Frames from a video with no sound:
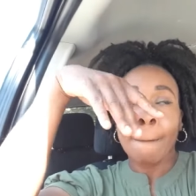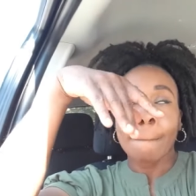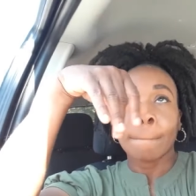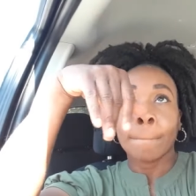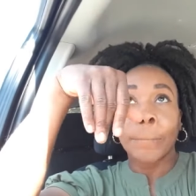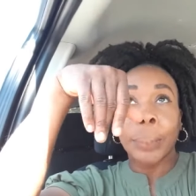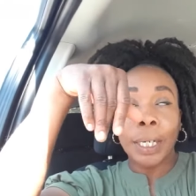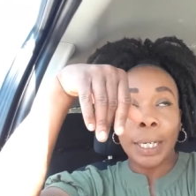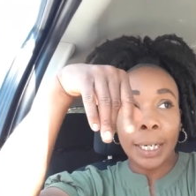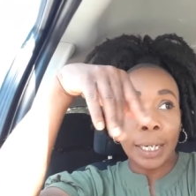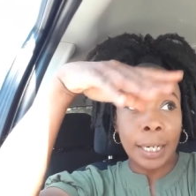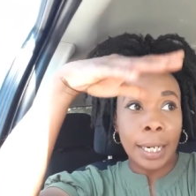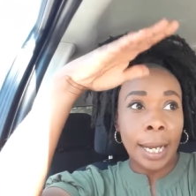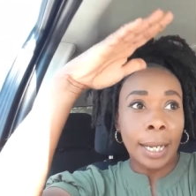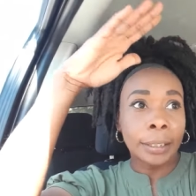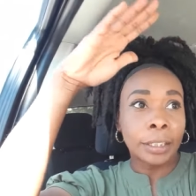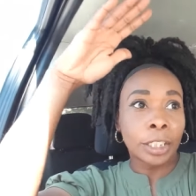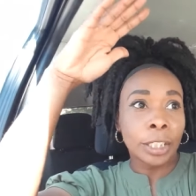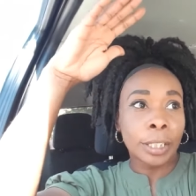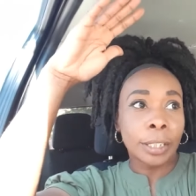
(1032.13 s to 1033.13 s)
But
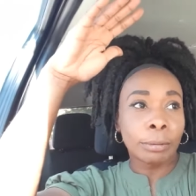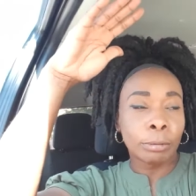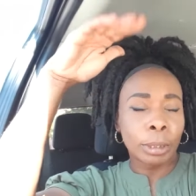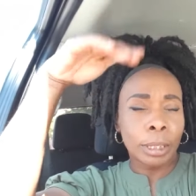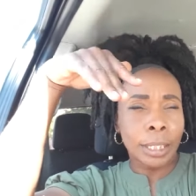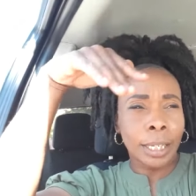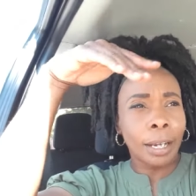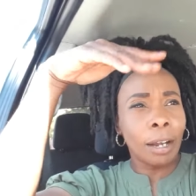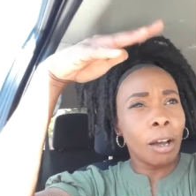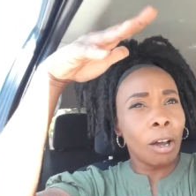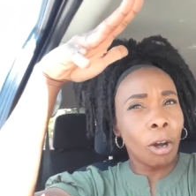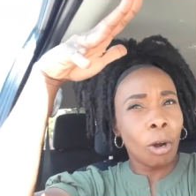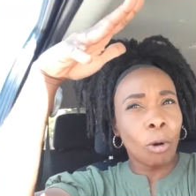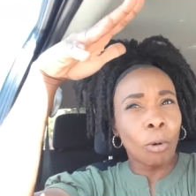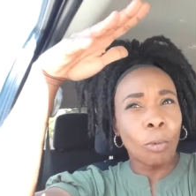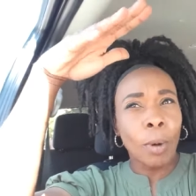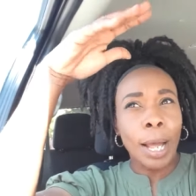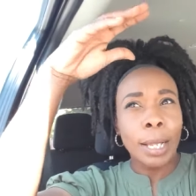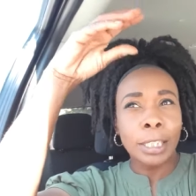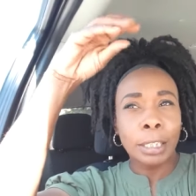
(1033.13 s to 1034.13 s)
I just was like, oh,
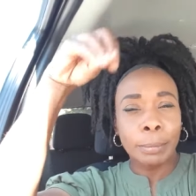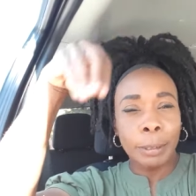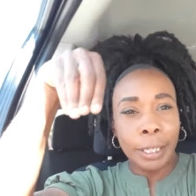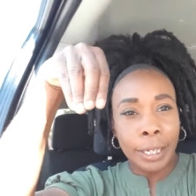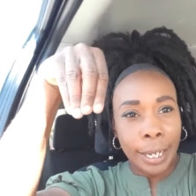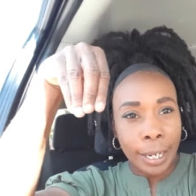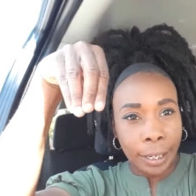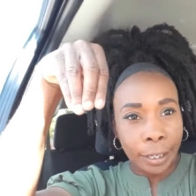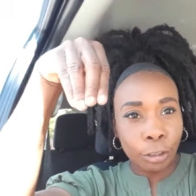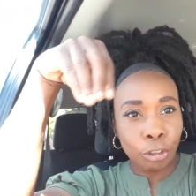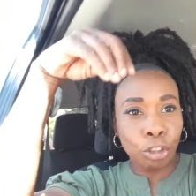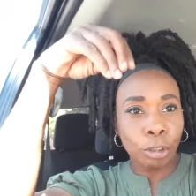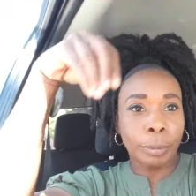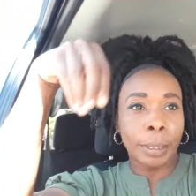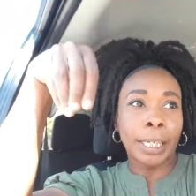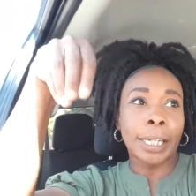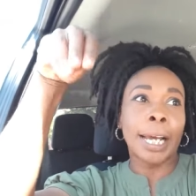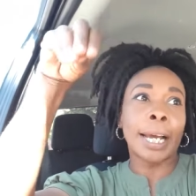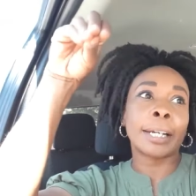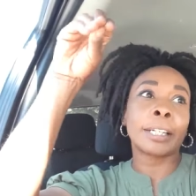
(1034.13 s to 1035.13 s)
why spend that extra
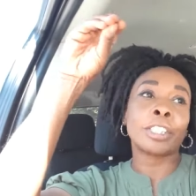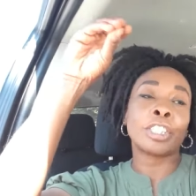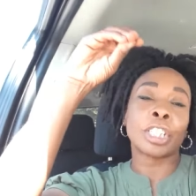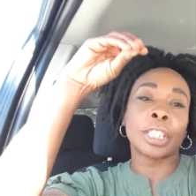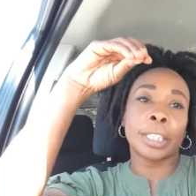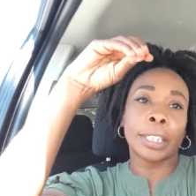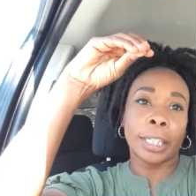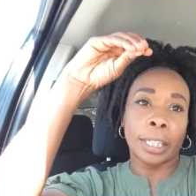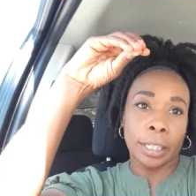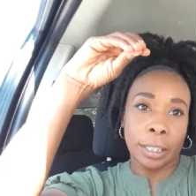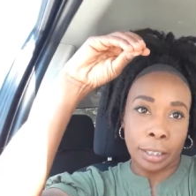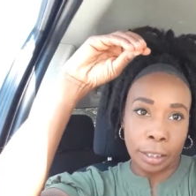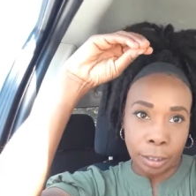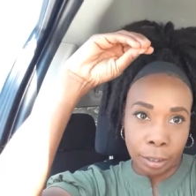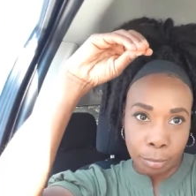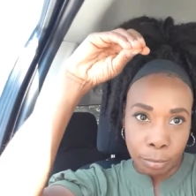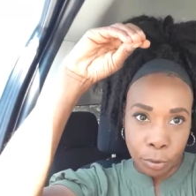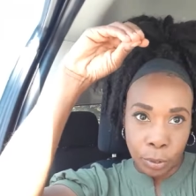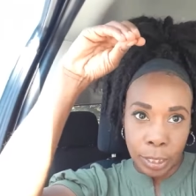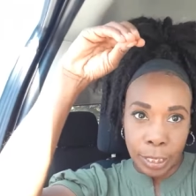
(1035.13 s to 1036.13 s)
money? I can just get it in
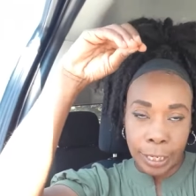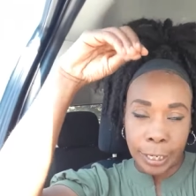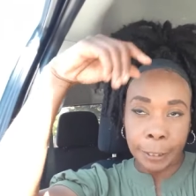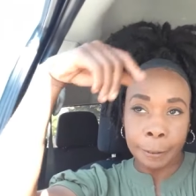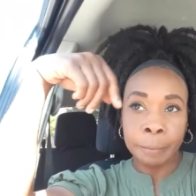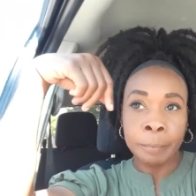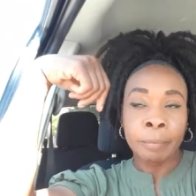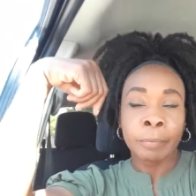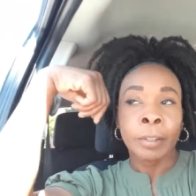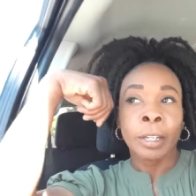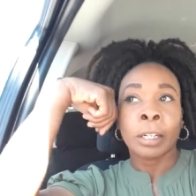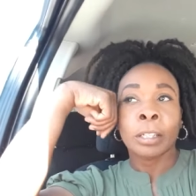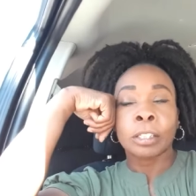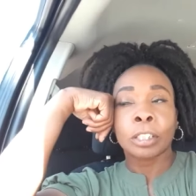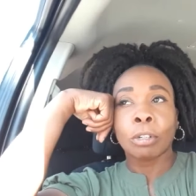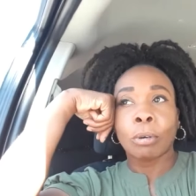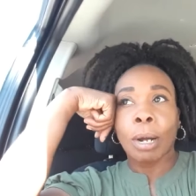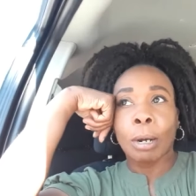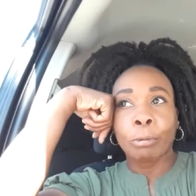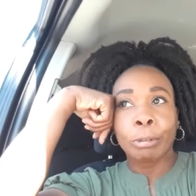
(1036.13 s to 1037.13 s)
the morning.
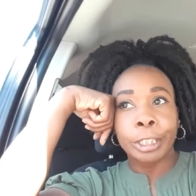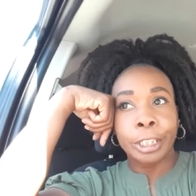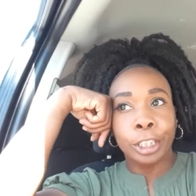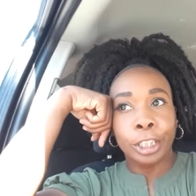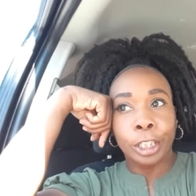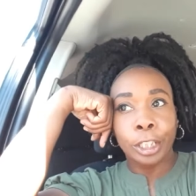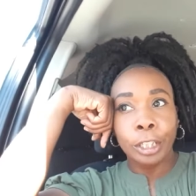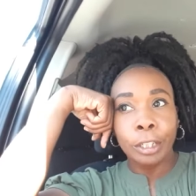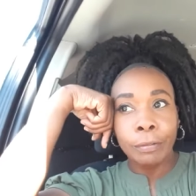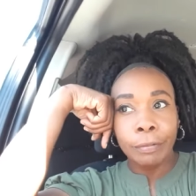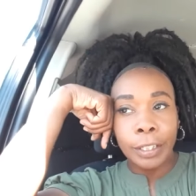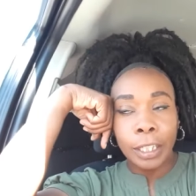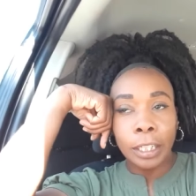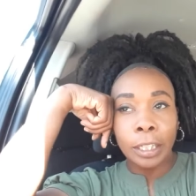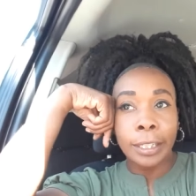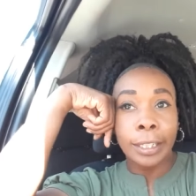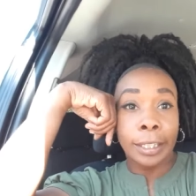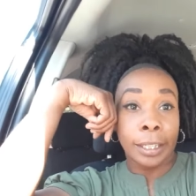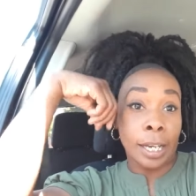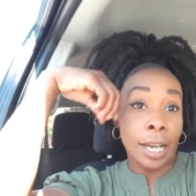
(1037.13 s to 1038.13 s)
So I reserved
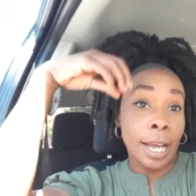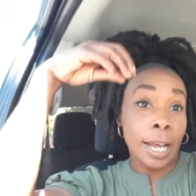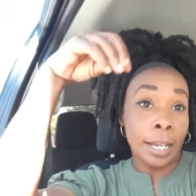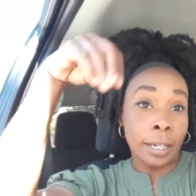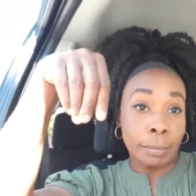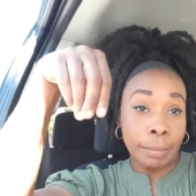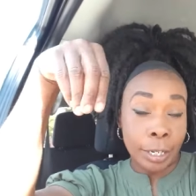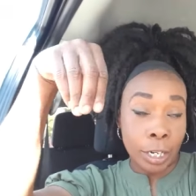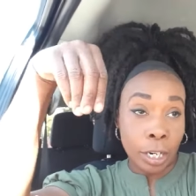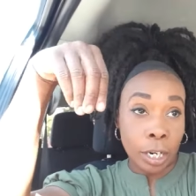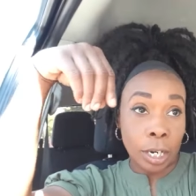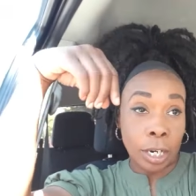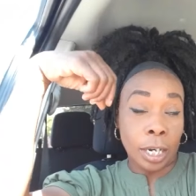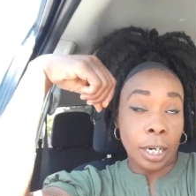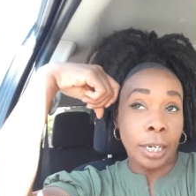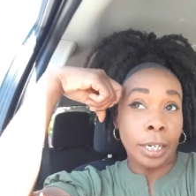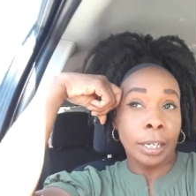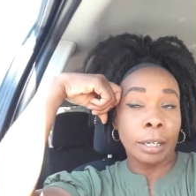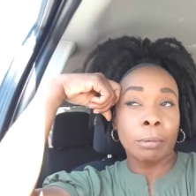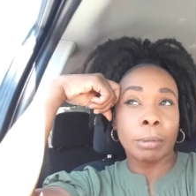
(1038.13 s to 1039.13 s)
an economy
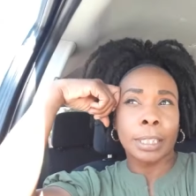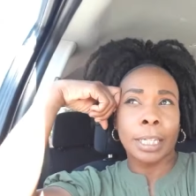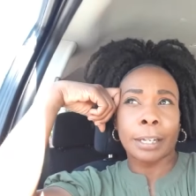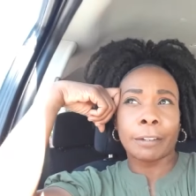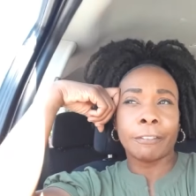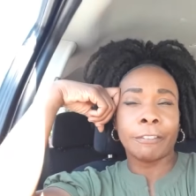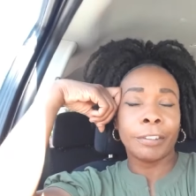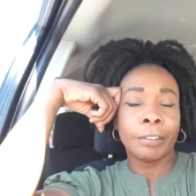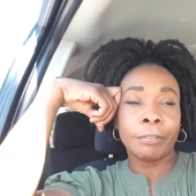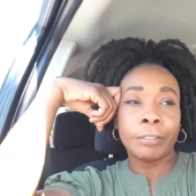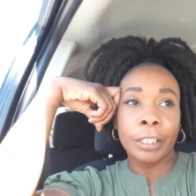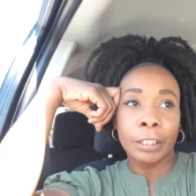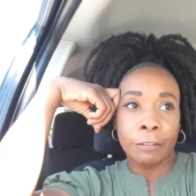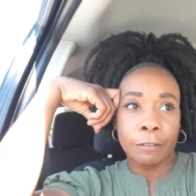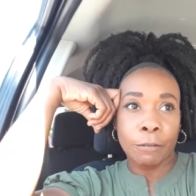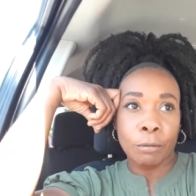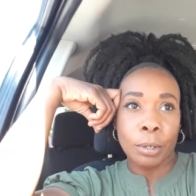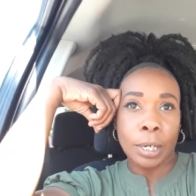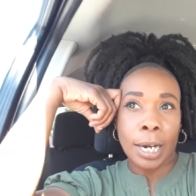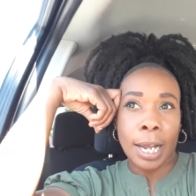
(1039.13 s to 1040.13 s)
car and it was like
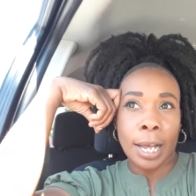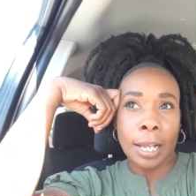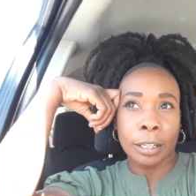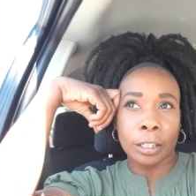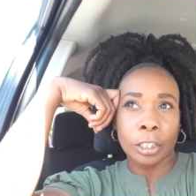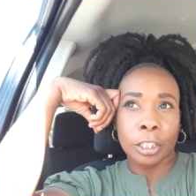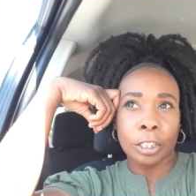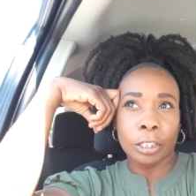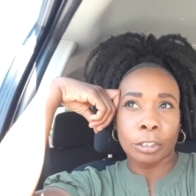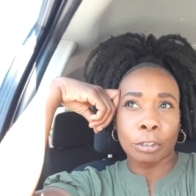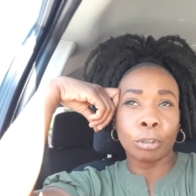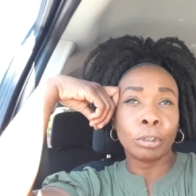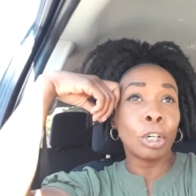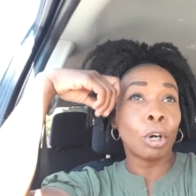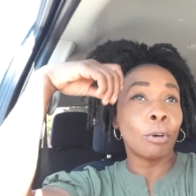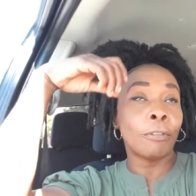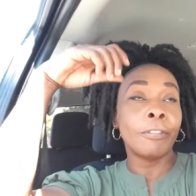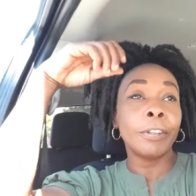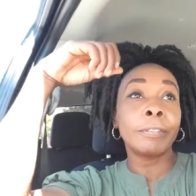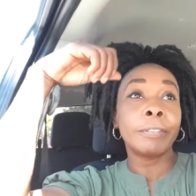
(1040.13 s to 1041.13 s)
$54 or
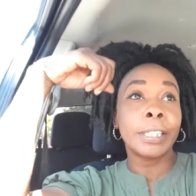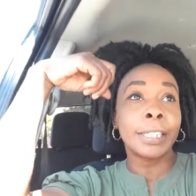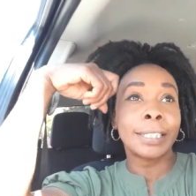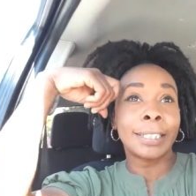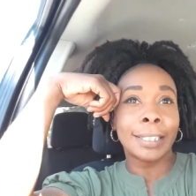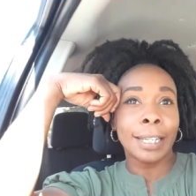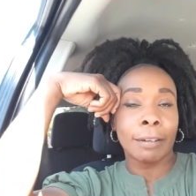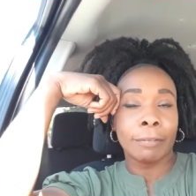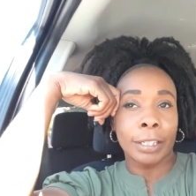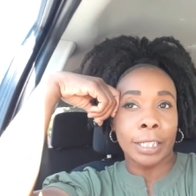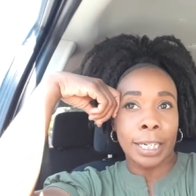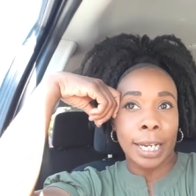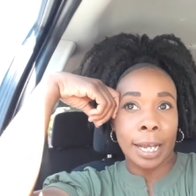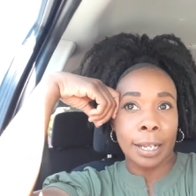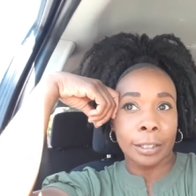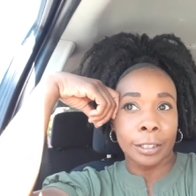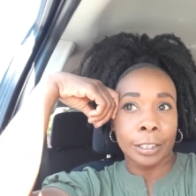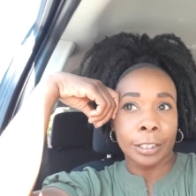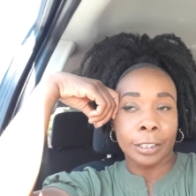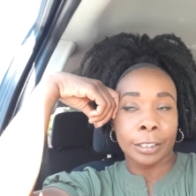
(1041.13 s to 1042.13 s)
no,
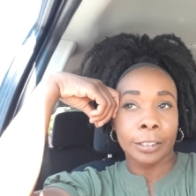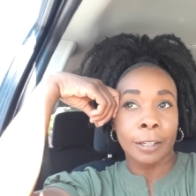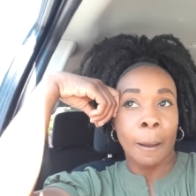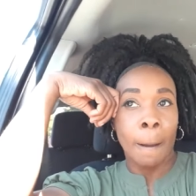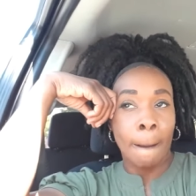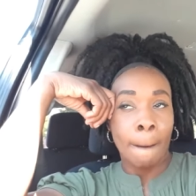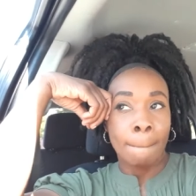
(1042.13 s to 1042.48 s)
$57.